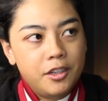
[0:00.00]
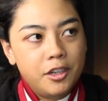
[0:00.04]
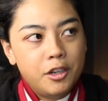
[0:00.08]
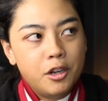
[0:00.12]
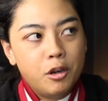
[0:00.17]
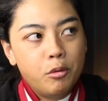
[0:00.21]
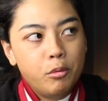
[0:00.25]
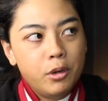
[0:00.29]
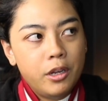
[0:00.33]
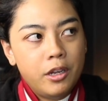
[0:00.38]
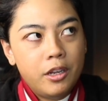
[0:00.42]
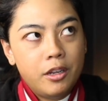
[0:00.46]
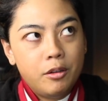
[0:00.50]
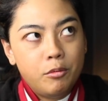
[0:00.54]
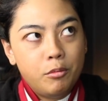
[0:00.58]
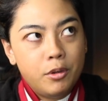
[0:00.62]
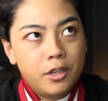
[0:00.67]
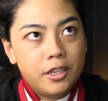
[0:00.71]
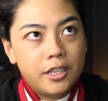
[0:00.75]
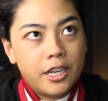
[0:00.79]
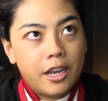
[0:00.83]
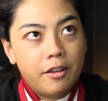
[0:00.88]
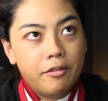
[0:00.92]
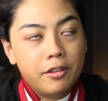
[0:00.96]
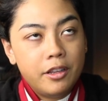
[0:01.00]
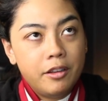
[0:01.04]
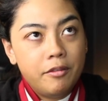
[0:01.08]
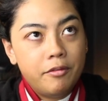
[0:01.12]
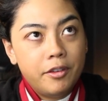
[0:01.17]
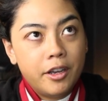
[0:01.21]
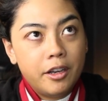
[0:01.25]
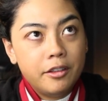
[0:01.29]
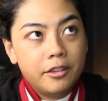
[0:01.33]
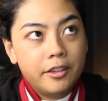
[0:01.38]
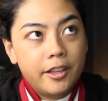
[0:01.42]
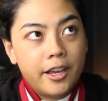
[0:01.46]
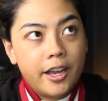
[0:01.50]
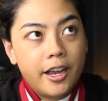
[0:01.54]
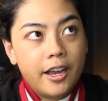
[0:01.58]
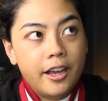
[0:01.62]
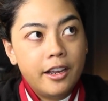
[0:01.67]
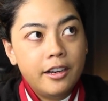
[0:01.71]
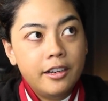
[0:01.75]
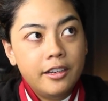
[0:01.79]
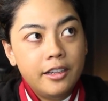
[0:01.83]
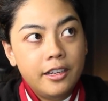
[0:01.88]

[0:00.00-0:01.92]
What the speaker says: we definitely felt that